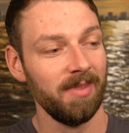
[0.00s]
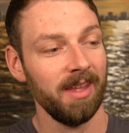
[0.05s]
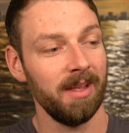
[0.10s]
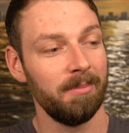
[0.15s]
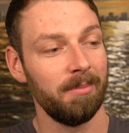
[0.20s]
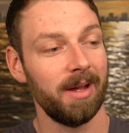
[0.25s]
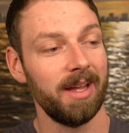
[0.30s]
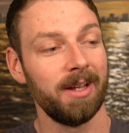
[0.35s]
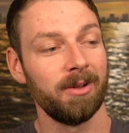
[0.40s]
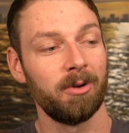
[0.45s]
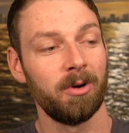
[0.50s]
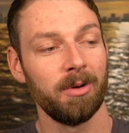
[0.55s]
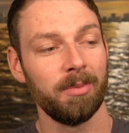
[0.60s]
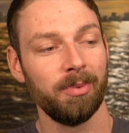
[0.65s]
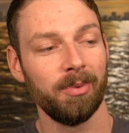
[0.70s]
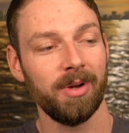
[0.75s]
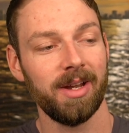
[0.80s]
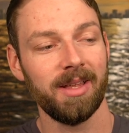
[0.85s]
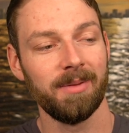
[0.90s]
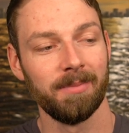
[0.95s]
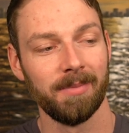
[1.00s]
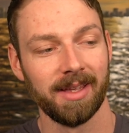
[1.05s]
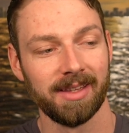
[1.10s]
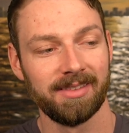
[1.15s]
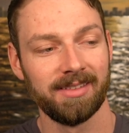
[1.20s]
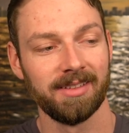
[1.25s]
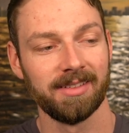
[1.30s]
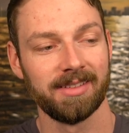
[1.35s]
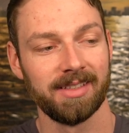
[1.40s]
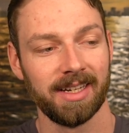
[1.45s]
by incorporating
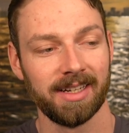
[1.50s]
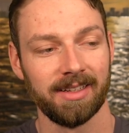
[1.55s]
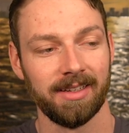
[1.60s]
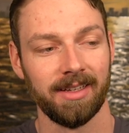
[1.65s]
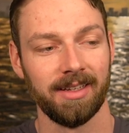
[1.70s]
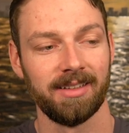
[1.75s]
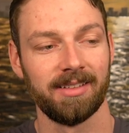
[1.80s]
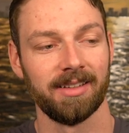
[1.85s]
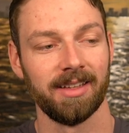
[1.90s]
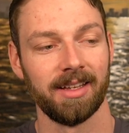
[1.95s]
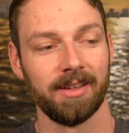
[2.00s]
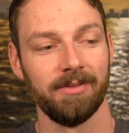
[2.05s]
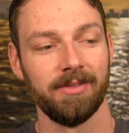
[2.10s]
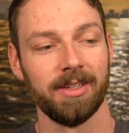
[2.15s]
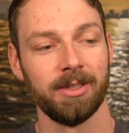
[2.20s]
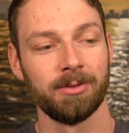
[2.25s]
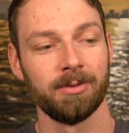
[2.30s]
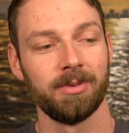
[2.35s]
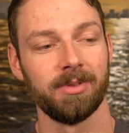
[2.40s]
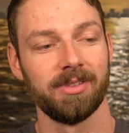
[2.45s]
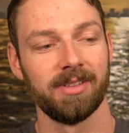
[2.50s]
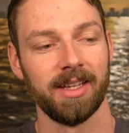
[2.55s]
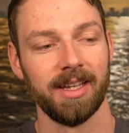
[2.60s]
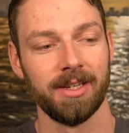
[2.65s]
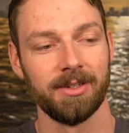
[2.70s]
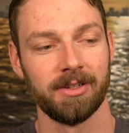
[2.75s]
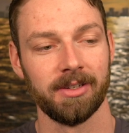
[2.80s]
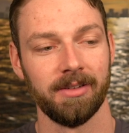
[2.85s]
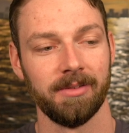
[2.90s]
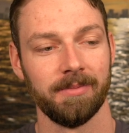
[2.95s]
mental techniques like
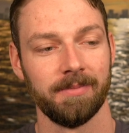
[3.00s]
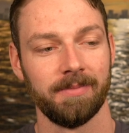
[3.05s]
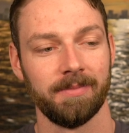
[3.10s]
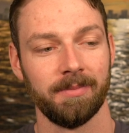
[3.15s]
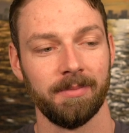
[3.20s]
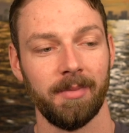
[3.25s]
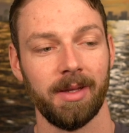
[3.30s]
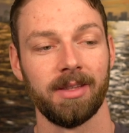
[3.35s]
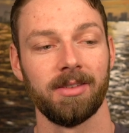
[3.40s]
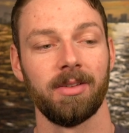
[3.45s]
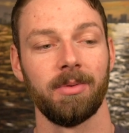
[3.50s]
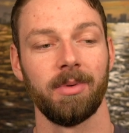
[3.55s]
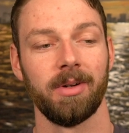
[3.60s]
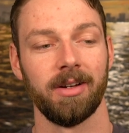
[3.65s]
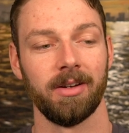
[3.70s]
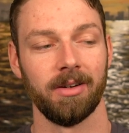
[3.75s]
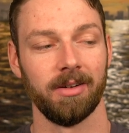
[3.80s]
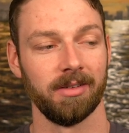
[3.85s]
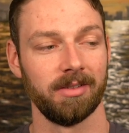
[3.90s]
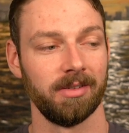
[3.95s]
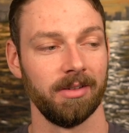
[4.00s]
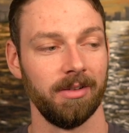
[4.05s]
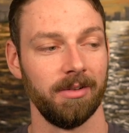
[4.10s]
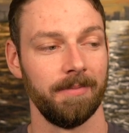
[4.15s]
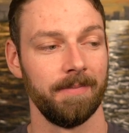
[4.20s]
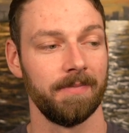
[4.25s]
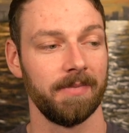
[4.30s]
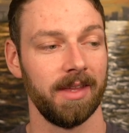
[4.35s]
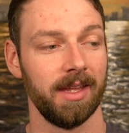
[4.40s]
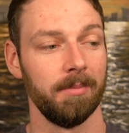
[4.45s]
visualization, mental
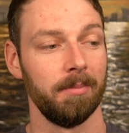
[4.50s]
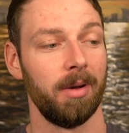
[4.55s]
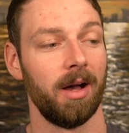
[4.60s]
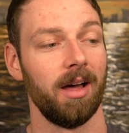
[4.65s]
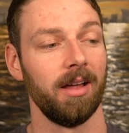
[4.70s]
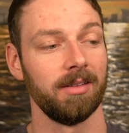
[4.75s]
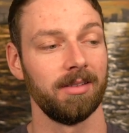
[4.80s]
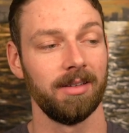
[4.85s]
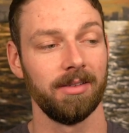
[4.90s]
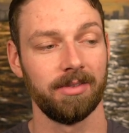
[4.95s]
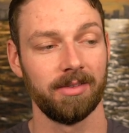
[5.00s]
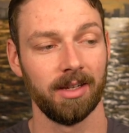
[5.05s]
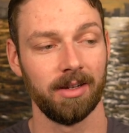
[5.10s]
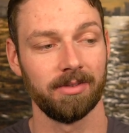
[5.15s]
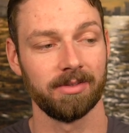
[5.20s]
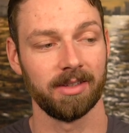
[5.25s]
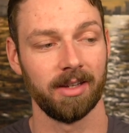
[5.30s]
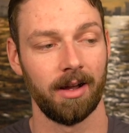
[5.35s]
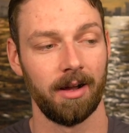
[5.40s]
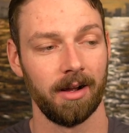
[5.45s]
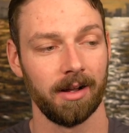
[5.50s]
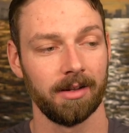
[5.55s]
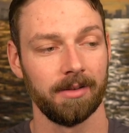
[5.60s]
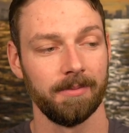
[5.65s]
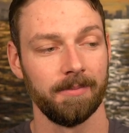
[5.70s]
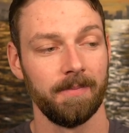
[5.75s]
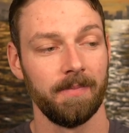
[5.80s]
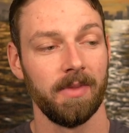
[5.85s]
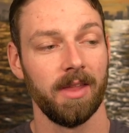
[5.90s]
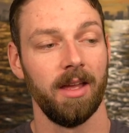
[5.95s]
rehearsal, and positive self-talk,
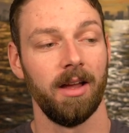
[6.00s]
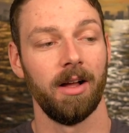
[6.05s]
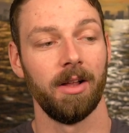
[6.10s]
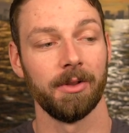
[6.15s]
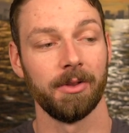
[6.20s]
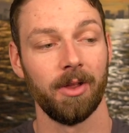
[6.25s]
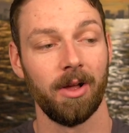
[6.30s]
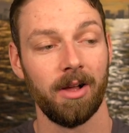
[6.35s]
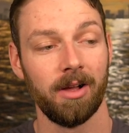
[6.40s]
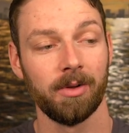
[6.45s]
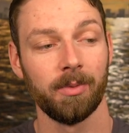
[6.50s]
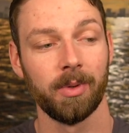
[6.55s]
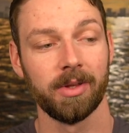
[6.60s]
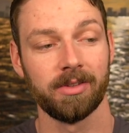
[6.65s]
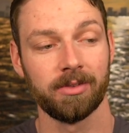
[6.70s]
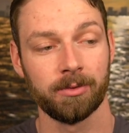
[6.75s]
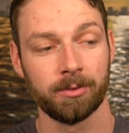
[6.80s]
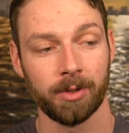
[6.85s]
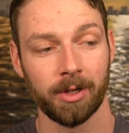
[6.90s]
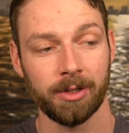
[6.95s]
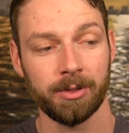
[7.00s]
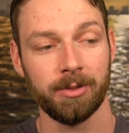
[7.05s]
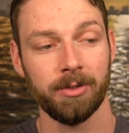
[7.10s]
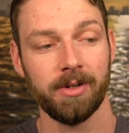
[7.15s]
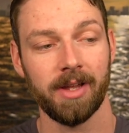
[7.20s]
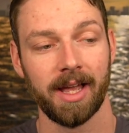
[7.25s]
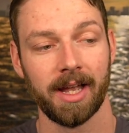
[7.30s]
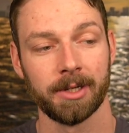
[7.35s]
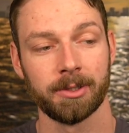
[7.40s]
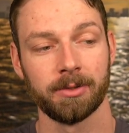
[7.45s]
along with
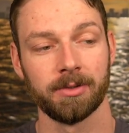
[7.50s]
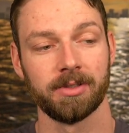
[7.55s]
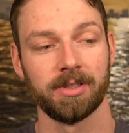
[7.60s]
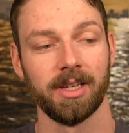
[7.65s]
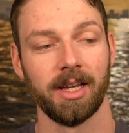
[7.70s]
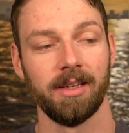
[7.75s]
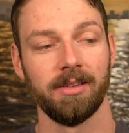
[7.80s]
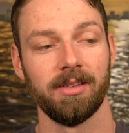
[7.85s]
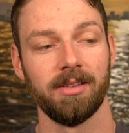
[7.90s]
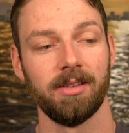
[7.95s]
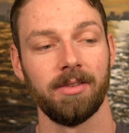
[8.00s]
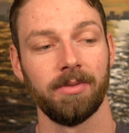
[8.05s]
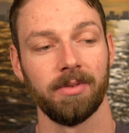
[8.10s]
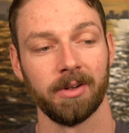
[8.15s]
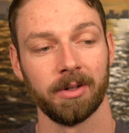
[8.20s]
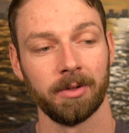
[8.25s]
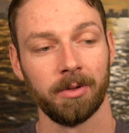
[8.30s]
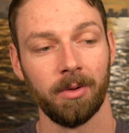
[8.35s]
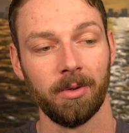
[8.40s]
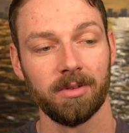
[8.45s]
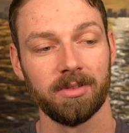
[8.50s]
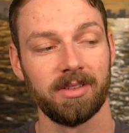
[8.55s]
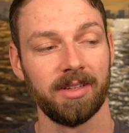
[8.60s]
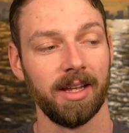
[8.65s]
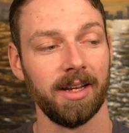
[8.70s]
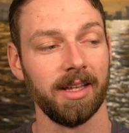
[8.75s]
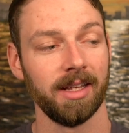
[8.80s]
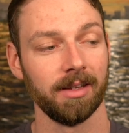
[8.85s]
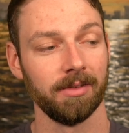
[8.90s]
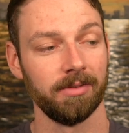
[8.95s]
structured exercises for goal
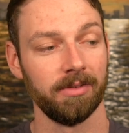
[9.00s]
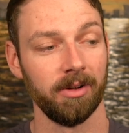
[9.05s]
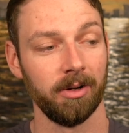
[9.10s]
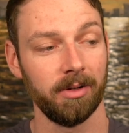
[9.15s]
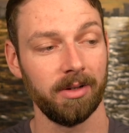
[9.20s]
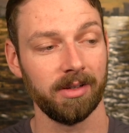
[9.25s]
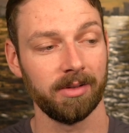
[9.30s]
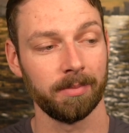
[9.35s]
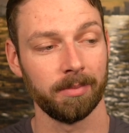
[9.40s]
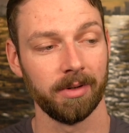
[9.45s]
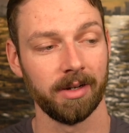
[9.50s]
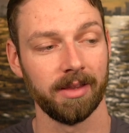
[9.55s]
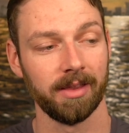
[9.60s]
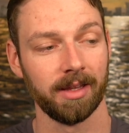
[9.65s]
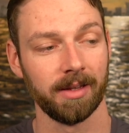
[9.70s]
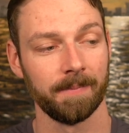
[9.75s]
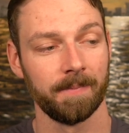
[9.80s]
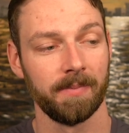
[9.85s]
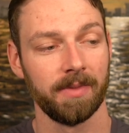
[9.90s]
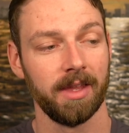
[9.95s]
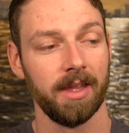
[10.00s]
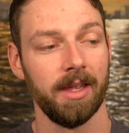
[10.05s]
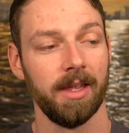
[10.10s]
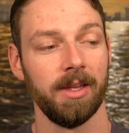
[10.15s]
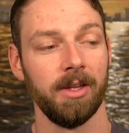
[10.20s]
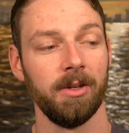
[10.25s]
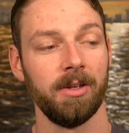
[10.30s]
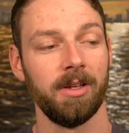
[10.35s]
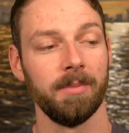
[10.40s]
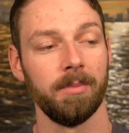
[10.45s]
setting and focused breathing,
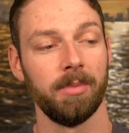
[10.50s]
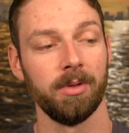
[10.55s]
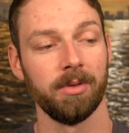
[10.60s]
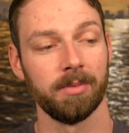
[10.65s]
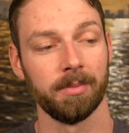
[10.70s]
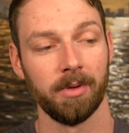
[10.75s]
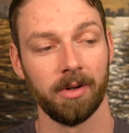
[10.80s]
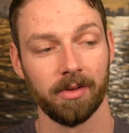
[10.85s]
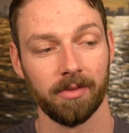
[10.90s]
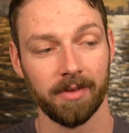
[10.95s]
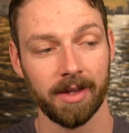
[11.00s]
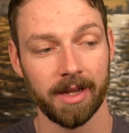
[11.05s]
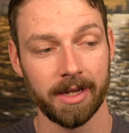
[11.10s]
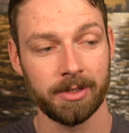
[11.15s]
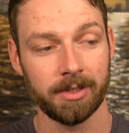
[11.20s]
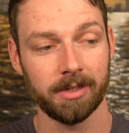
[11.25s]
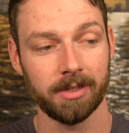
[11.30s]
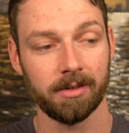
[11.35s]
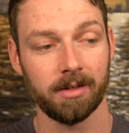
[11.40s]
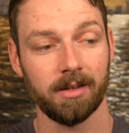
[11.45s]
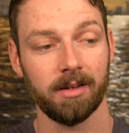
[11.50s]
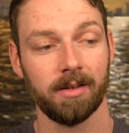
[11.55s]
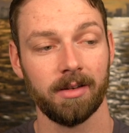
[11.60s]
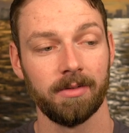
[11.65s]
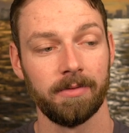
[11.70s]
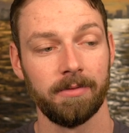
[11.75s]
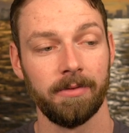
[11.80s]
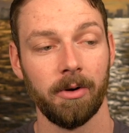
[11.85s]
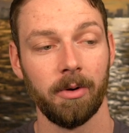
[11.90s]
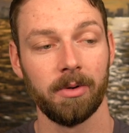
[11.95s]
you can boost motivation,
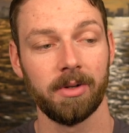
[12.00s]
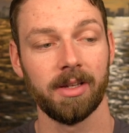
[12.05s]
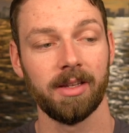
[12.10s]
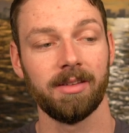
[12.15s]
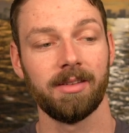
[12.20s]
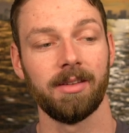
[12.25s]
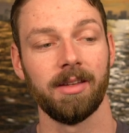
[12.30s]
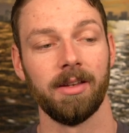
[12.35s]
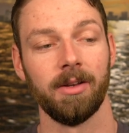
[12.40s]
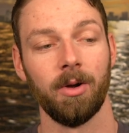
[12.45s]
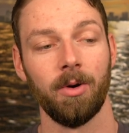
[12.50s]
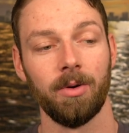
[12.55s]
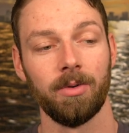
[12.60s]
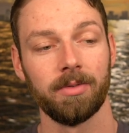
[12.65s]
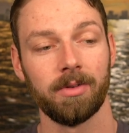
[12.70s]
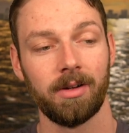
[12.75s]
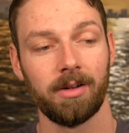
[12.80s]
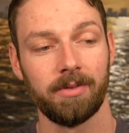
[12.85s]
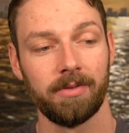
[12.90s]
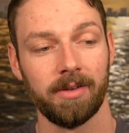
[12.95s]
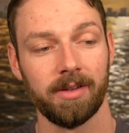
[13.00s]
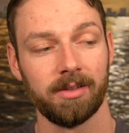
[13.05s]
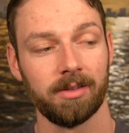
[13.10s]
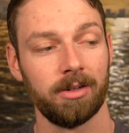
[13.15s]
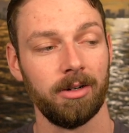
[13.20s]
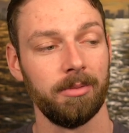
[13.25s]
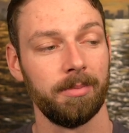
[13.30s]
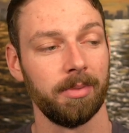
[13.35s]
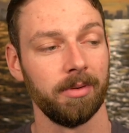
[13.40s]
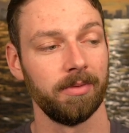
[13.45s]
focus, and overall
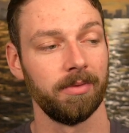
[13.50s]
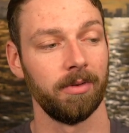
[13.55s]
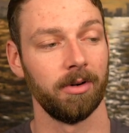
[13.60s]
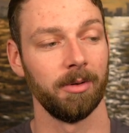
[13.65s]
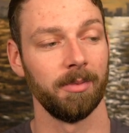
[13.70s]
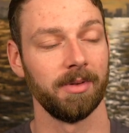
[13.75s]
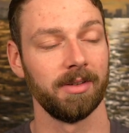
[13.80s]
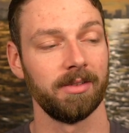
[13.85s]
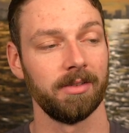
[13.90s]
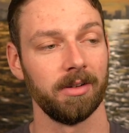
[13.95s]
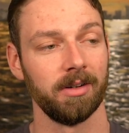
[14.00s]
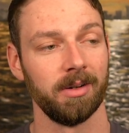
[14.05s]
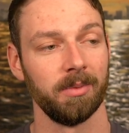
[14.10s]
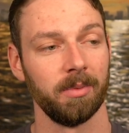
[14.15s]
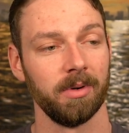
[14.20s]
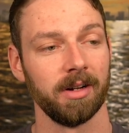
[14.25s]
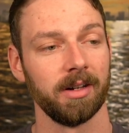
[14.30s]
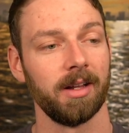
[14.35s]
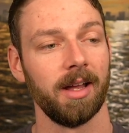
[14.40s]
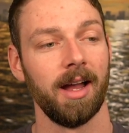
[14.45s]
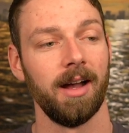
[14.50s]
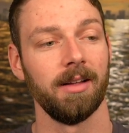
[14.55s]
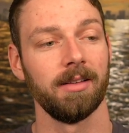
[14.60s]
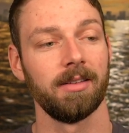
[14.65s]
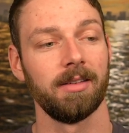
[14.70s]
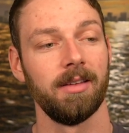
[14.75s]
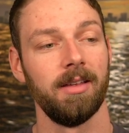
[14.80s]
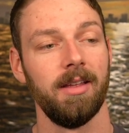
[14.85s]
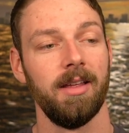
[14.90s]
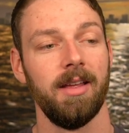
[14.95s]
physical performance during
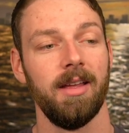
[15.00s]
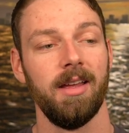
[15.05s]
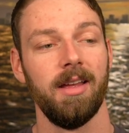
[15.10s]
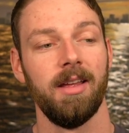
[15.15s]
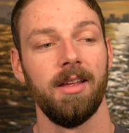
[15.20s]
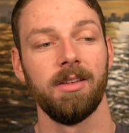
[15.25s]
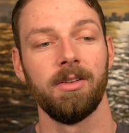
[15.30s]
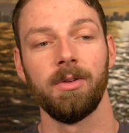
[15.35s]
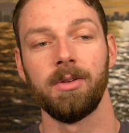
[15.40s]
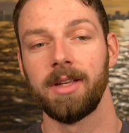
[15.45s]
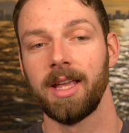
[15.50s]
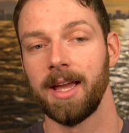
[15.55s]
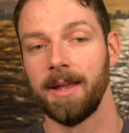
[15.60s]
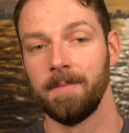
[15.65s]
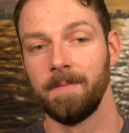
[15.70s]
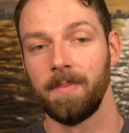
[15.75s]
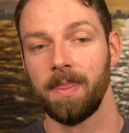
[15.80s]
workouts. So again,